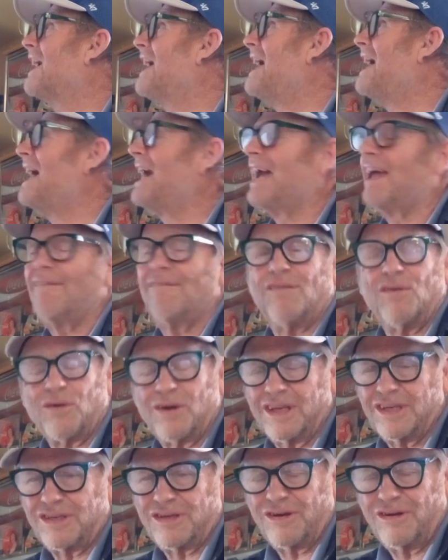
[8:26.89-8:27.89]
guy,
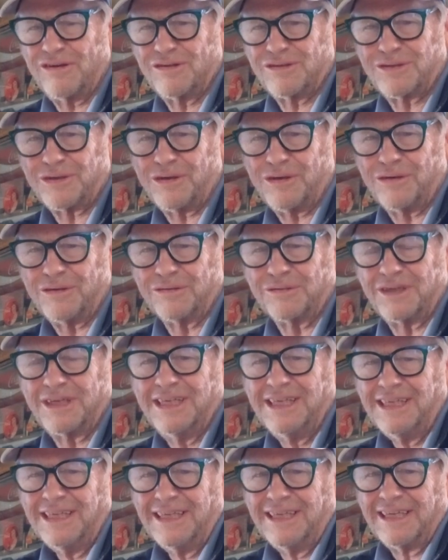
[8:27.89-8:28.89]
42 years old,
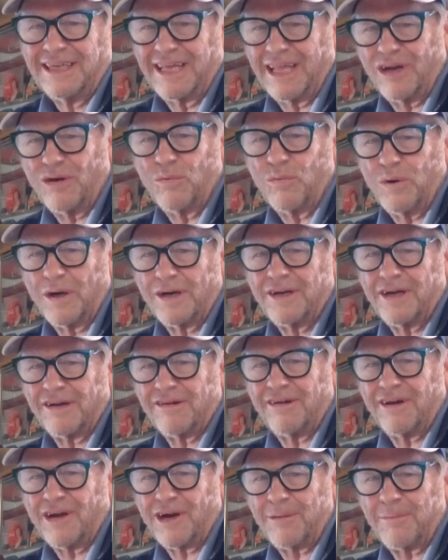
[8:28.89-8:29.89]
getting
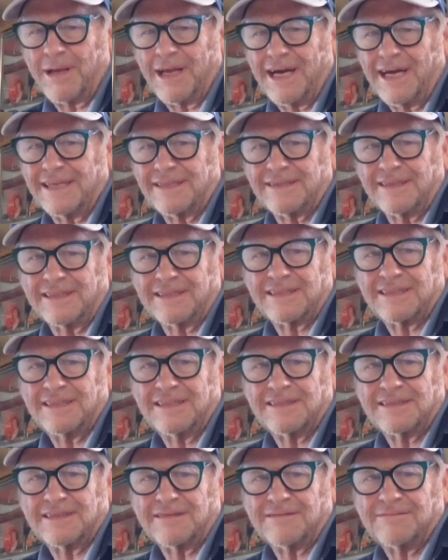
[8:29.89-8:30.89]
100 RBIs in a
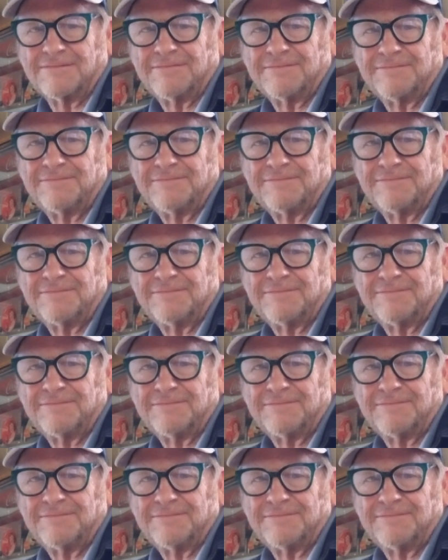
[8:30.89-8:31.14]
season.